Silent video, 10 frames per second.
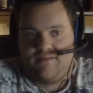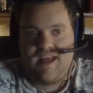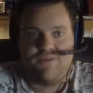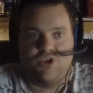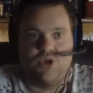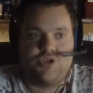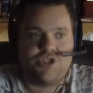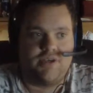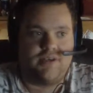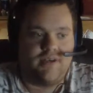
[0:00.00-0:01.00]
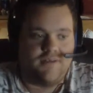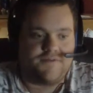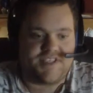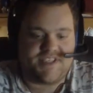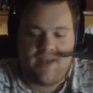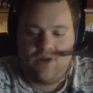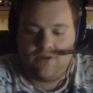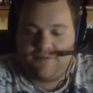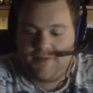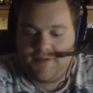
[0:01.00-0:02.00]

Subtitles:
evolution of self,